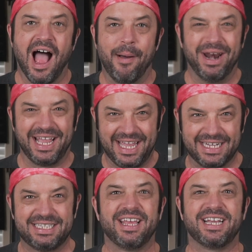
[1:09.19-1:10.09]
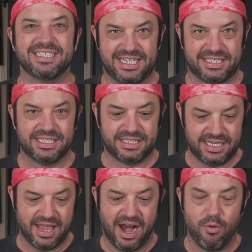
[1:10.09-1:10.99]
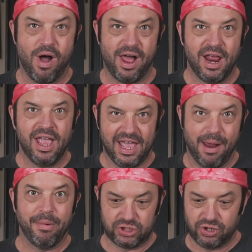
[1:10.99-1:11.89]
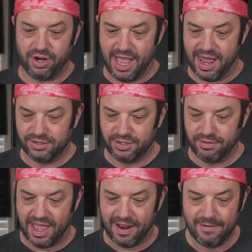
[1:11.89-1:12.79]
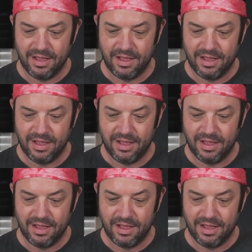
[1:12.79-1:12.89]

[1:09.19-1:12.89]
I'm gonna get it to the consistency that I want, and I'm gonna show you how to do that.